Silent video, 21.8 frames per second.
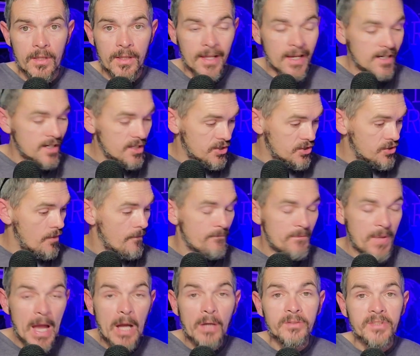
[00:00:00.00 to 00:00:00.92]
That is the
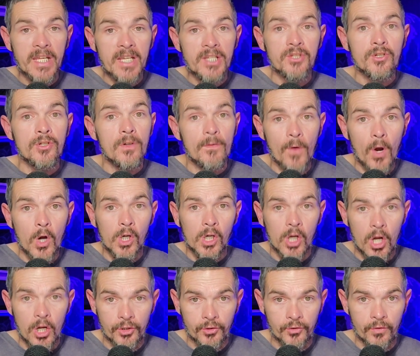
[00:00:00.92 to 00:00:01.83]
foundation of our
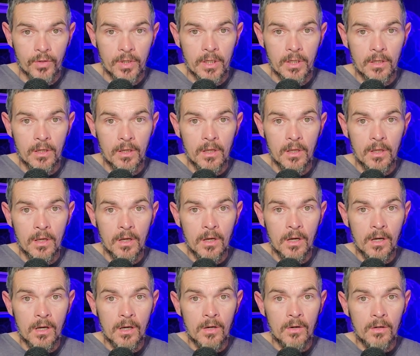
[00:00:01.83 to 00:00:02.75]
country,
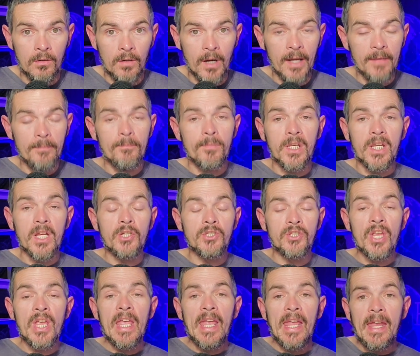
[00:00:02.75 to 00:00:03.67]
right?
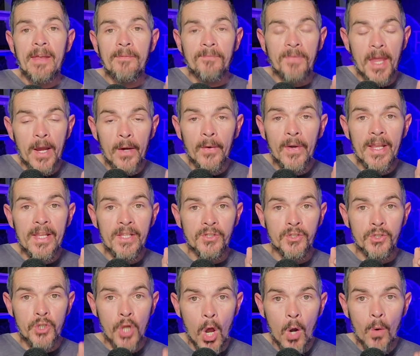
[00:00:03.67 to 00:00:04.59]
Because if there
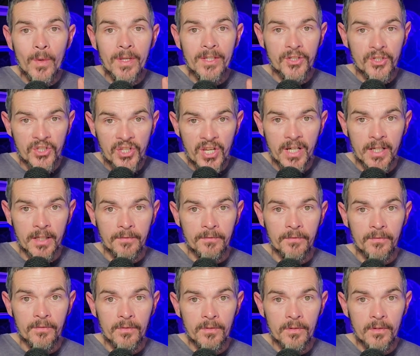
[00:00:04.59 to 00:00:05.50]
is no
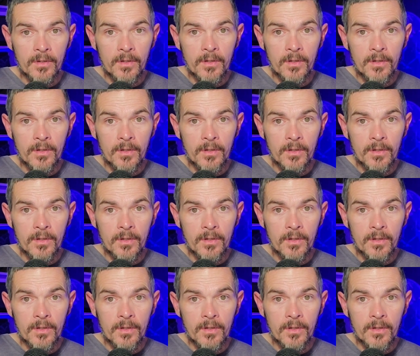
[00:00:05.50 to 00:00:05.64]
incentive